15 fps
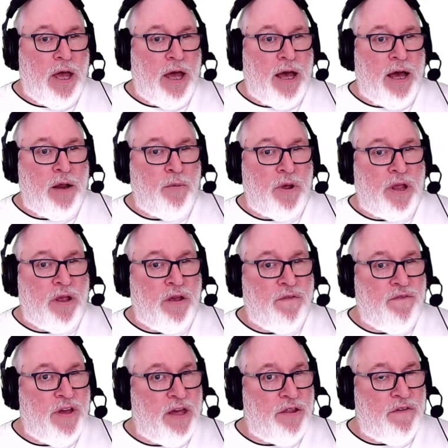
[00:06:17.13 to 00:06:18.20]
And we can
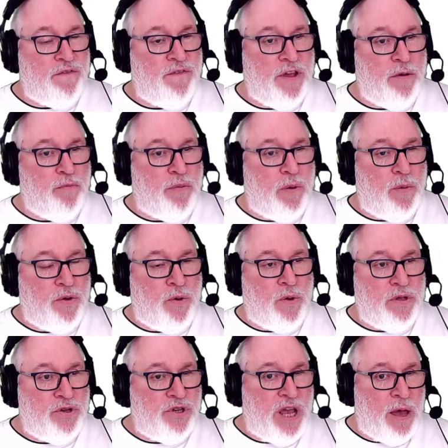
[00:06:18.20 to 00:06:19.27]
convert the feet, but we do
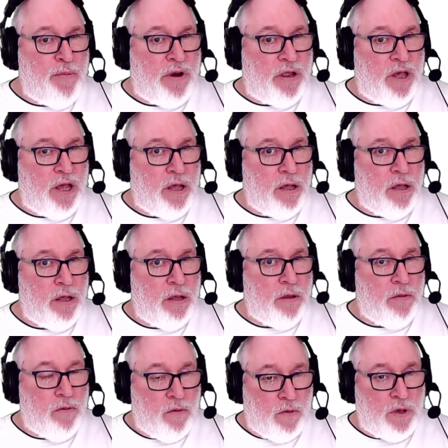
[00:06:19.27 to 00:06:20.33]
it separately.
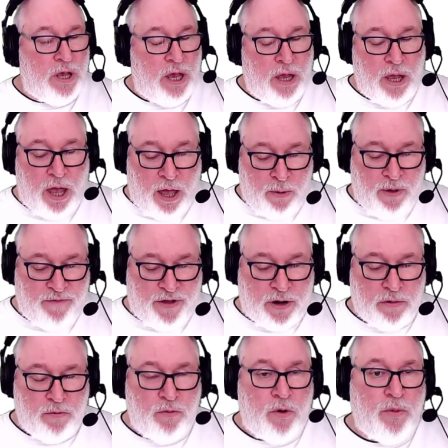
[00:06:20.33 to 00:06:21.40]
Okay. However,
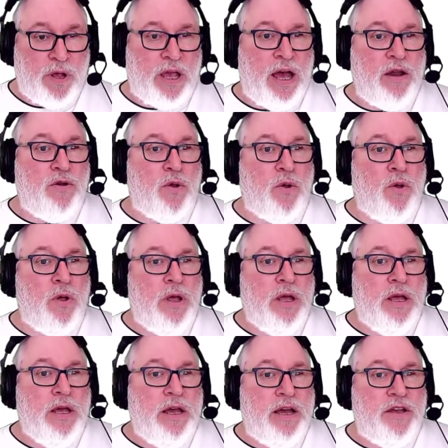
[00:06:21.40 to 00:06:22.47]
what we can do
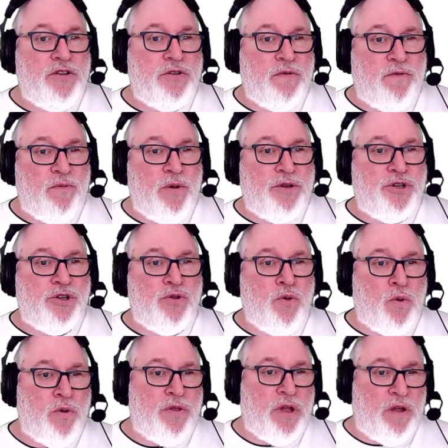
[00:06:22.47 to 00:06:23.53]
is we just
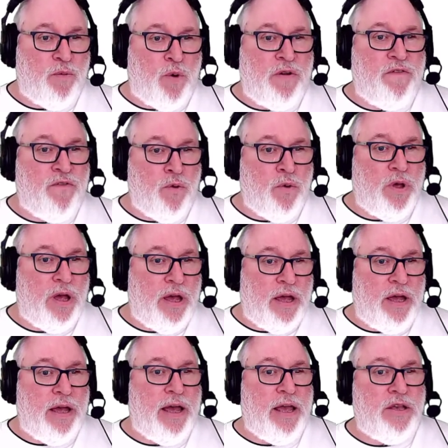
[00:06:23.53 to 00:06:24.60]
know that 1 foot
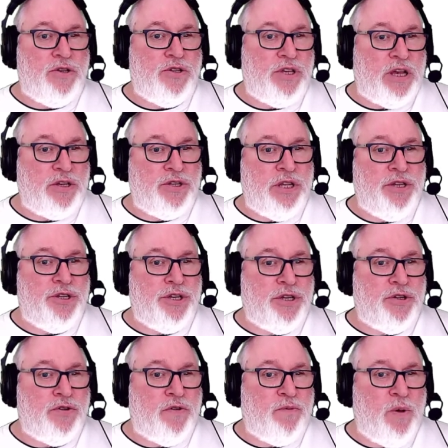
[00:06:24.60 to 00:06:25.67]
is 6 inches.
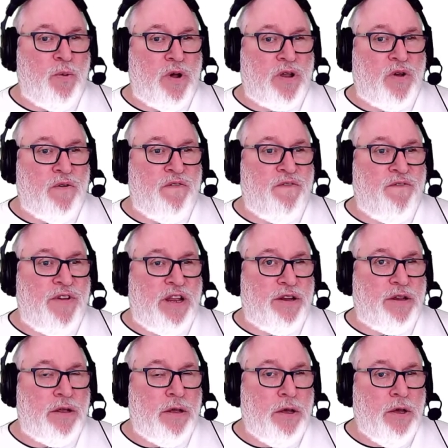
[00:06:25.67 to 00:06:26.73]
So if we work on
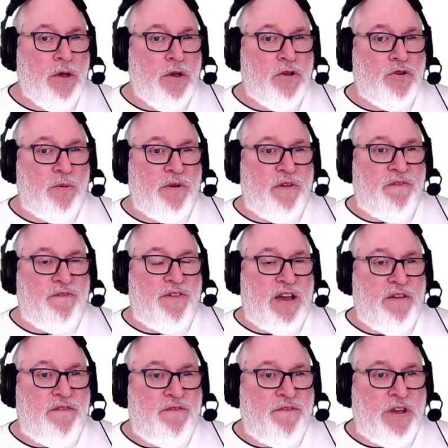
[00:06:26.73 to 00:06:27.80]
feet, so we get
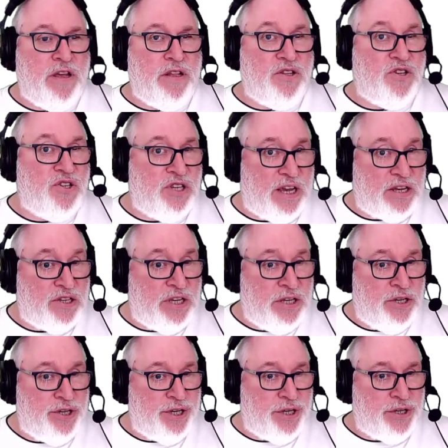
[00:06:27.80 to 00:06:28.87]
5 feet and 6
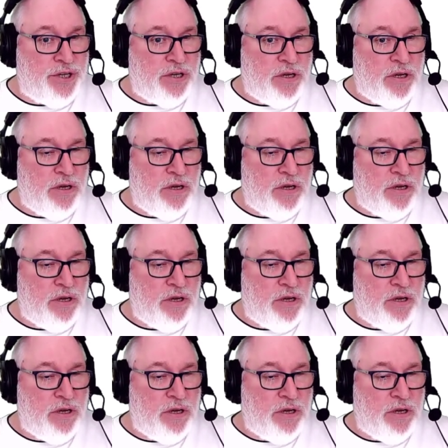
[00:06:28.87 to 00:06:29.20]
inches.